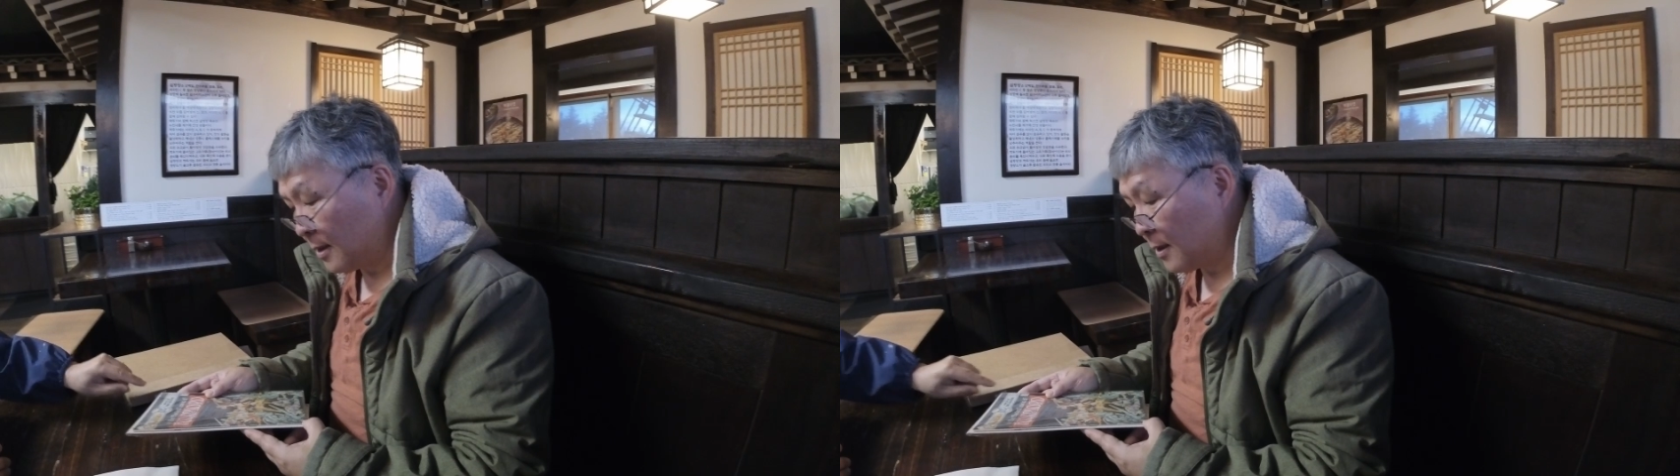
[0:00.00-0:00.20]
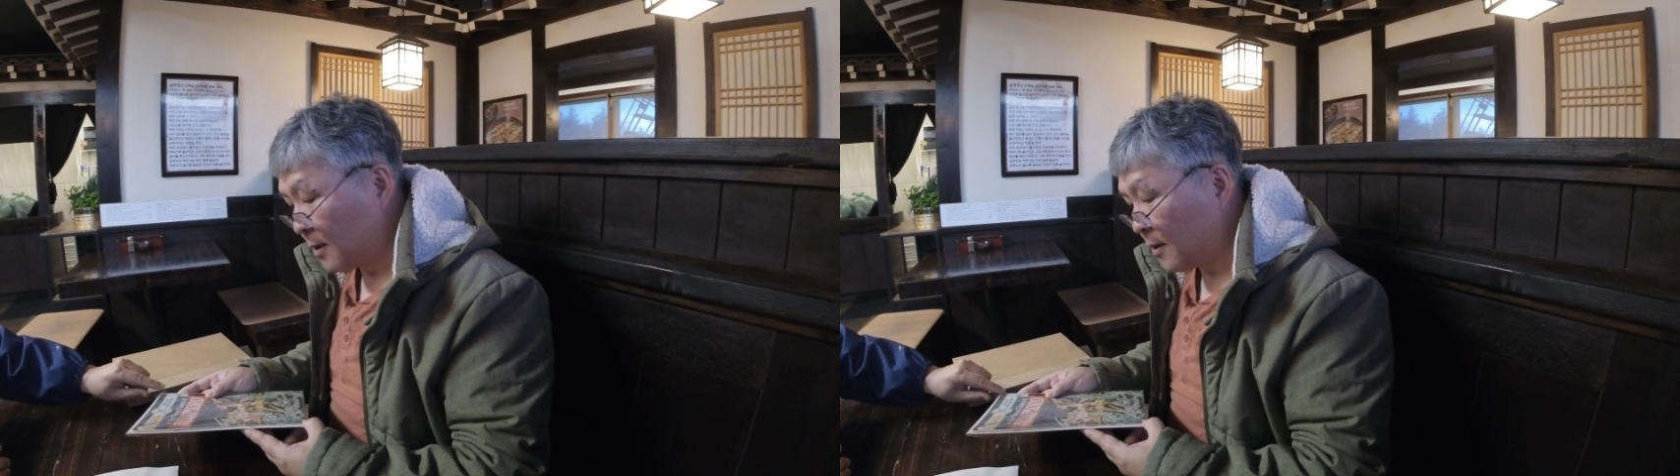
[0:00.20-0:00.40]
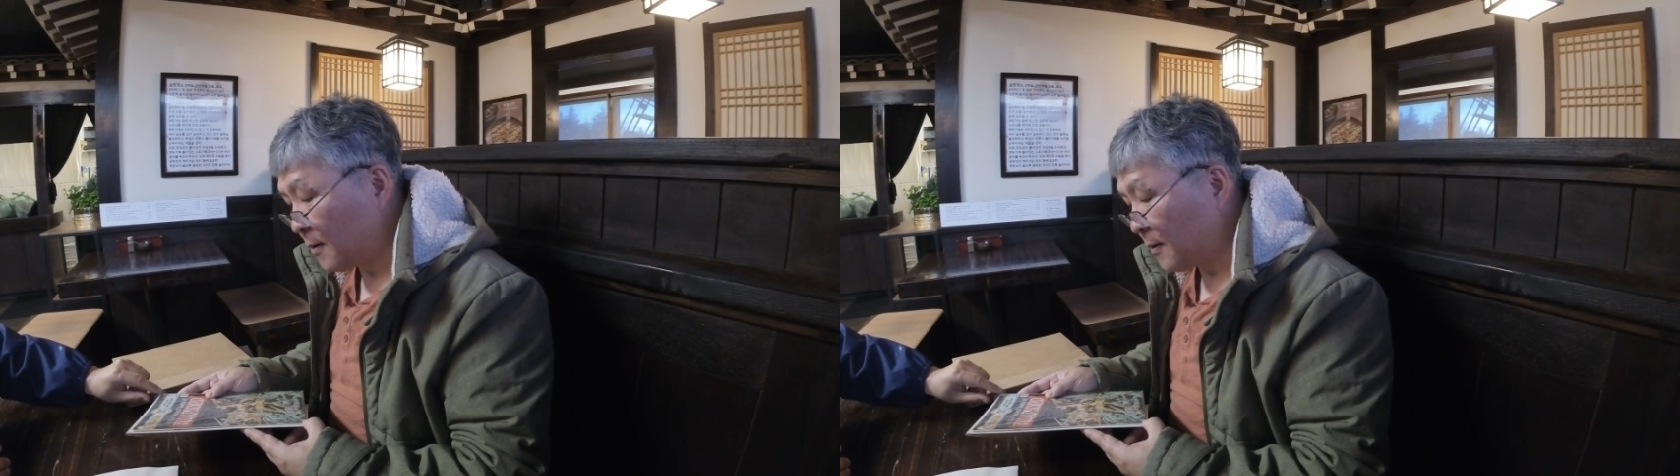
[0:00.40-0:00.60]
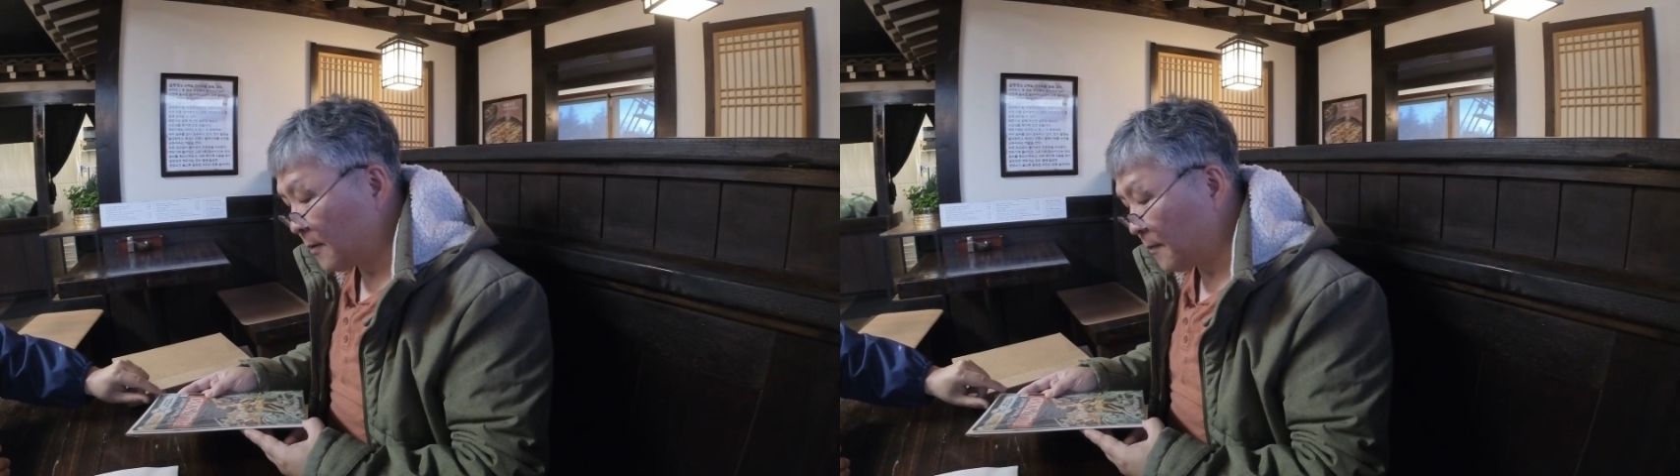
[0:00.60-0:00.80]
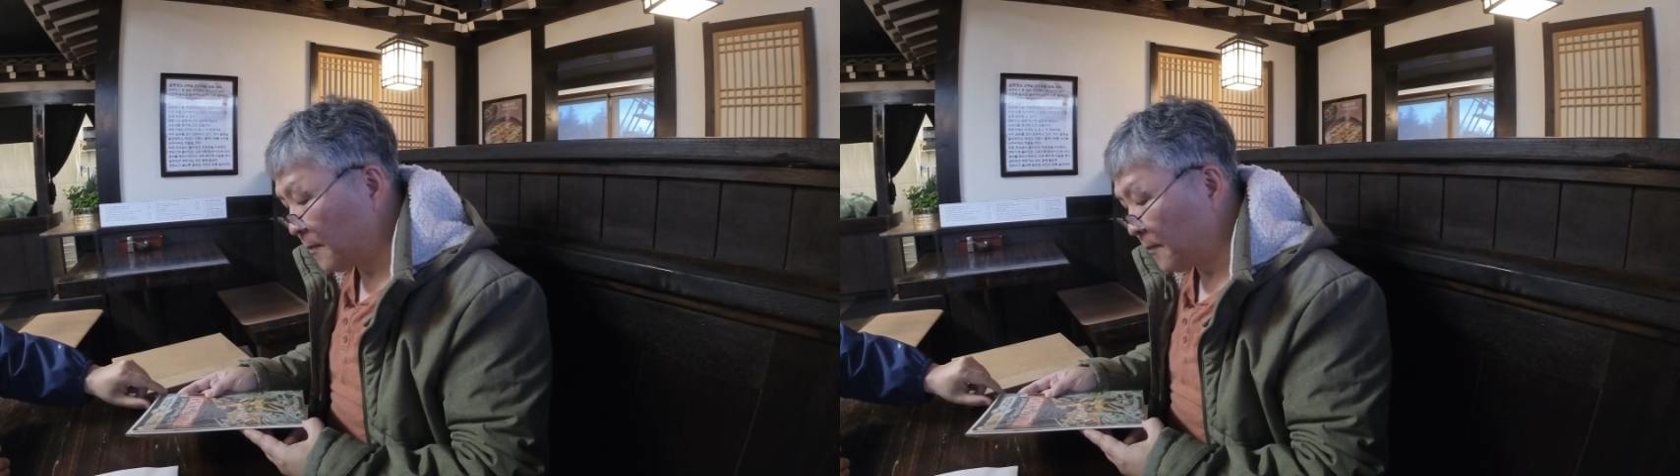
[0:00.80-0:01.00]
There's just a, a,
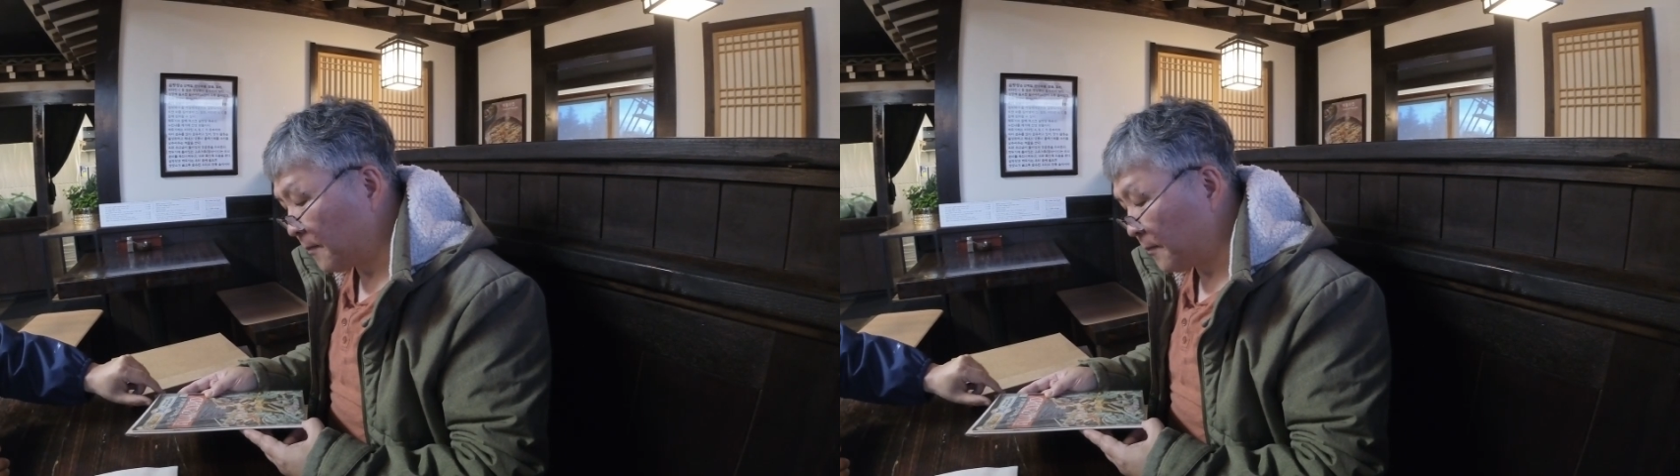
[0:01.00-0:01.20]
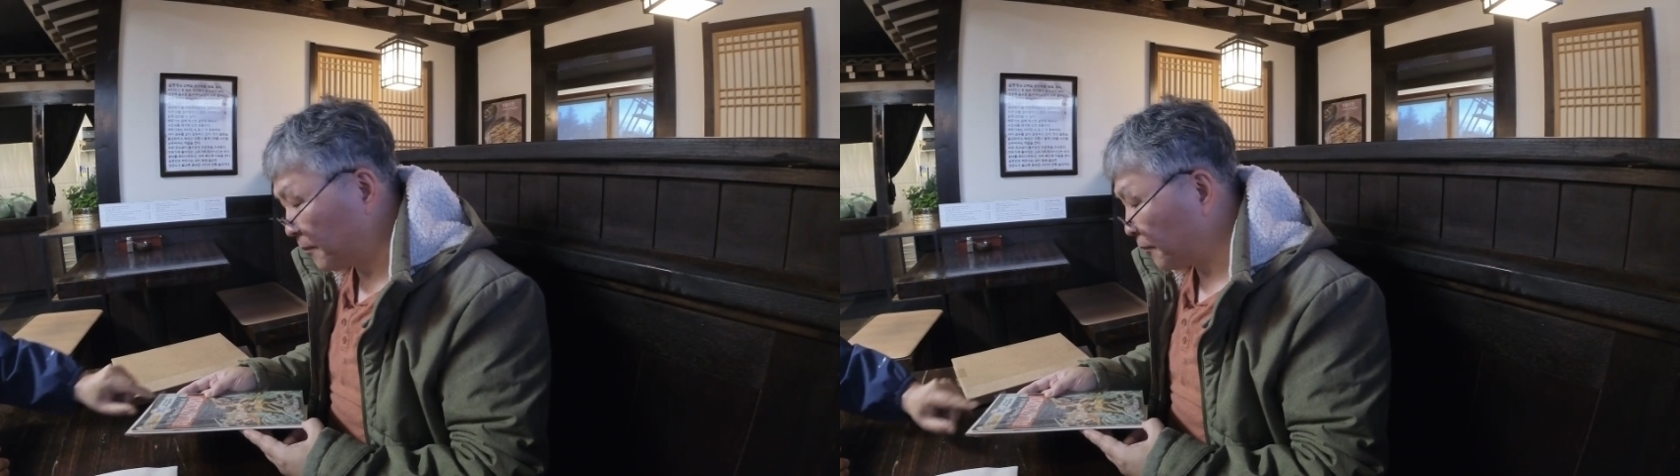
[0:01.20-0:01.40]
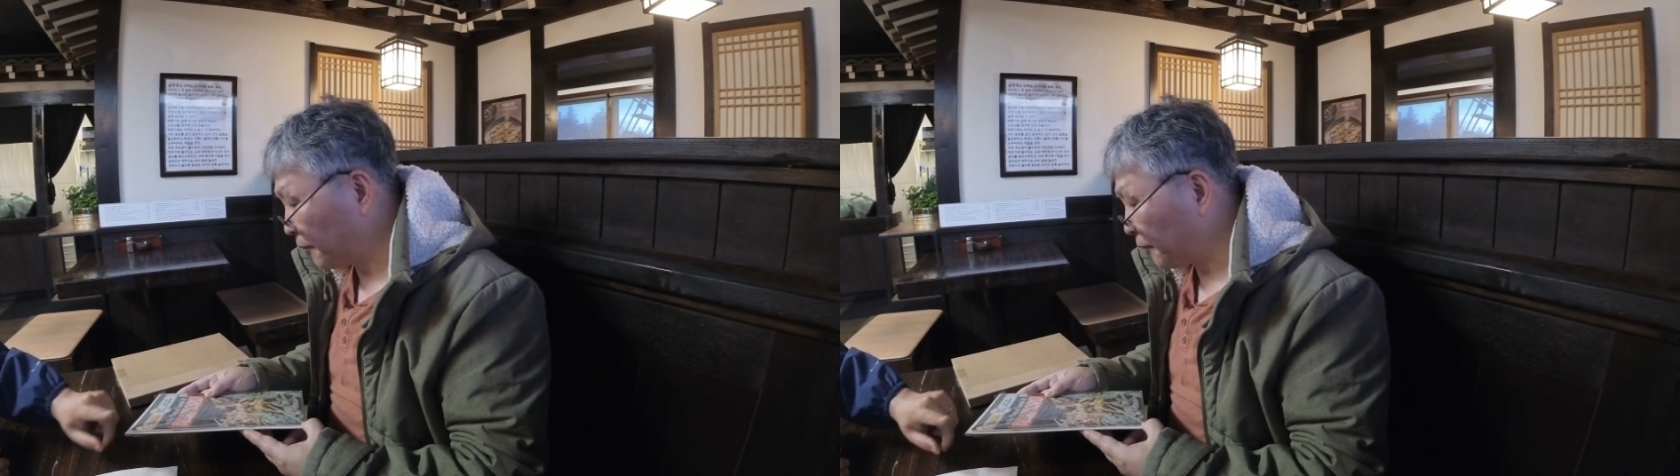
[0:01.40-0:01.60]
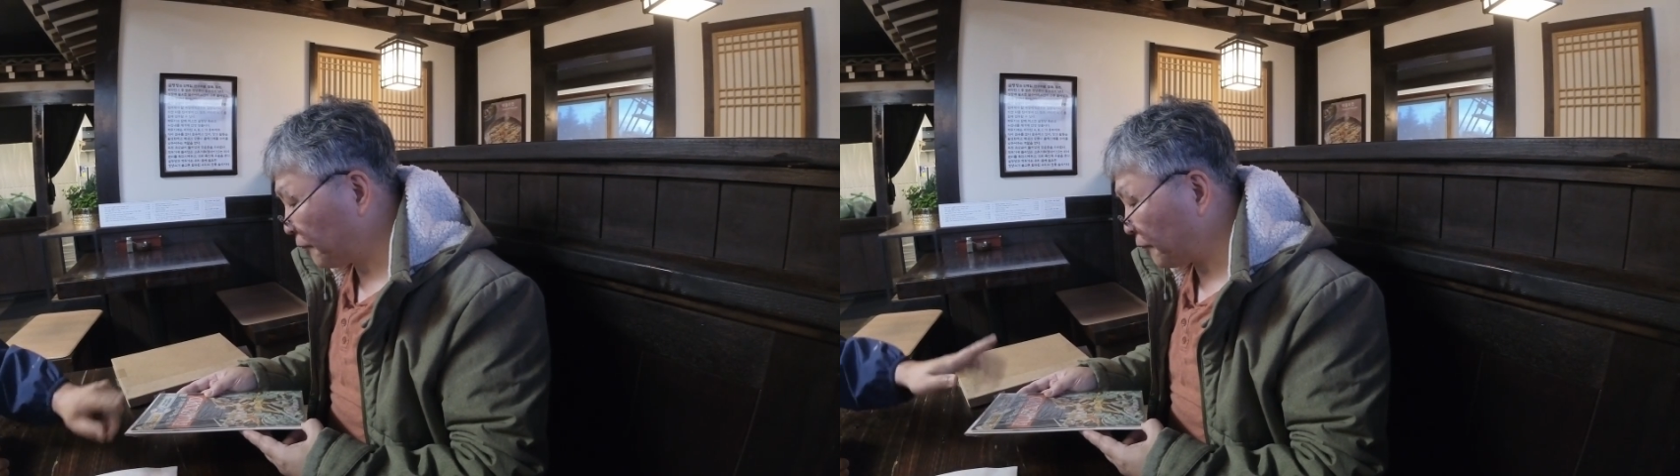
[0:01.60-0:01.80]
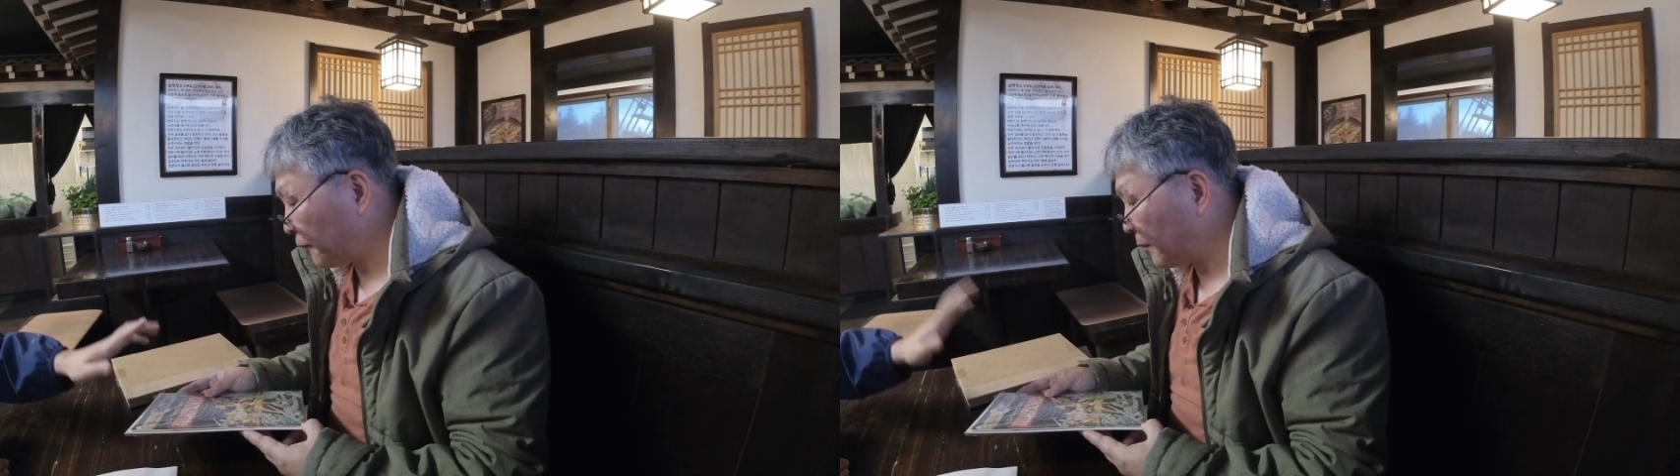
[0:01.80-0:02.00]
few creases here and there,